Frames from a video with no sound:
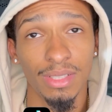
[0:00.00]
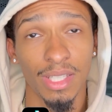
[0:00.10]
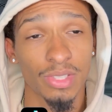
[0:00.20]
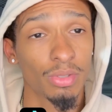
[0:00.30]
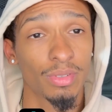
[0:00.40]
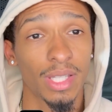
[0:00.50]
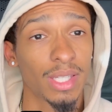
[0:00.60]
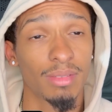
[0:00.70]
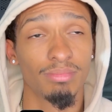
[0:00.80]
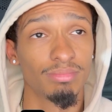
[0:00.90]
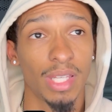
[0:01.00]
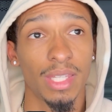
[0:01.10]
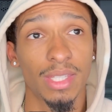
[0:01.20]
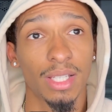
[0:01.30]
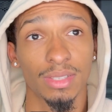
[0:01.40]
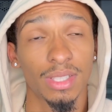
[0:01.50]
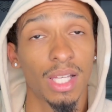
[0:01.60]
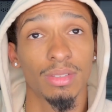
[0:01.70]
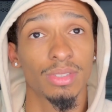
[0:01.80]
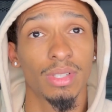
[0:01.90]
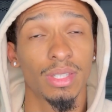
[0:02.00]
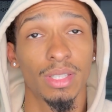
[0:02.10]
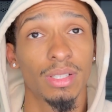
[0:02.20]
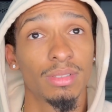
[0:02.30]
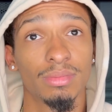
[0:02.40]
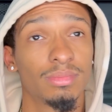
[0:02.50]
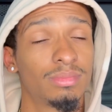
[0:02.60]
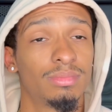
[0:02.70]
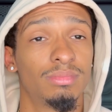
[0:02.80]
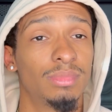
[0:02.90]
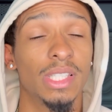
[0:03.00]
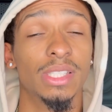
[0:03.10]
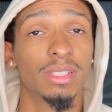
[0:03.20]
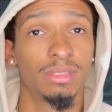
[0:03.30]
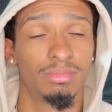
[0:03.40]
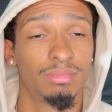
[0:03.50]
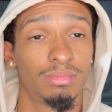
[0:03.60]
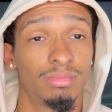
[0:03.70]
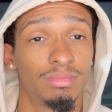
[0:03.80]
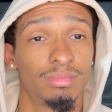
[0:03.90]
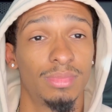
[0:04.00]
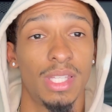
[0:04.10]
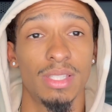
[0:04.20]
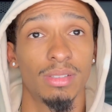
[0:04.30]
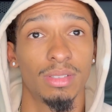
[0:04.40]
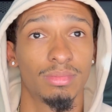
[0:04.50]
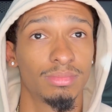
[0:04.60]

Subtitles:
that's over like $8,000 right there, easily, easily.